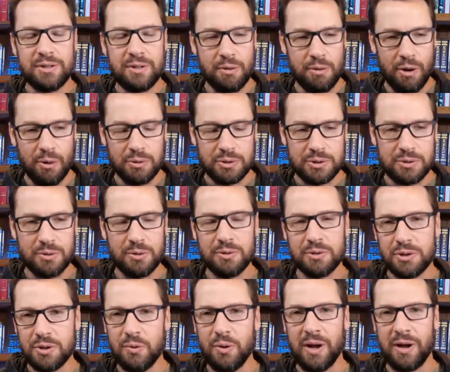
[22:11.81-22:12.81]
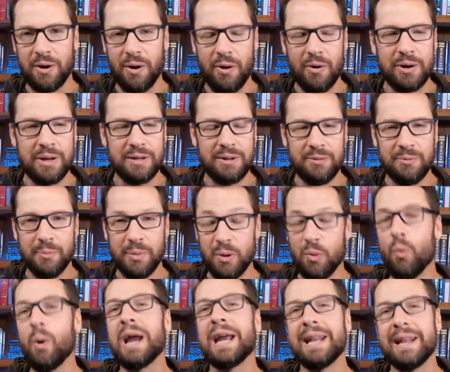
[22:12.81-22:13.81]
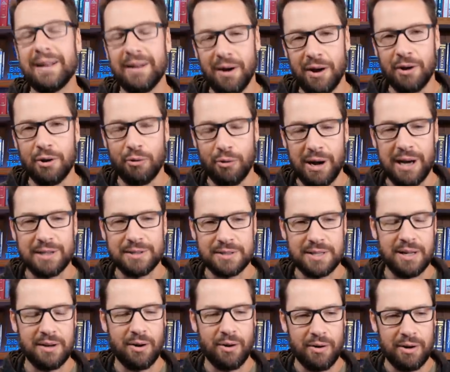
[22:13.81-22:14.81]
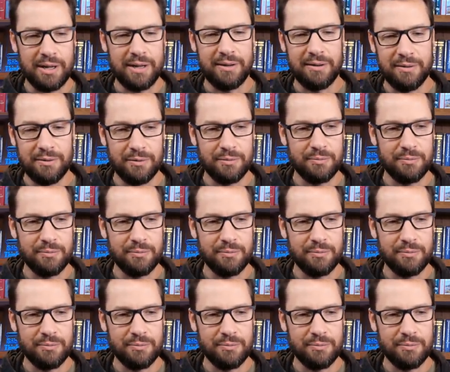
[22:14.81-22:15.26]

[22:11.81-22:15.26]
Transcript: to those souls who had already been waiting on Christ and already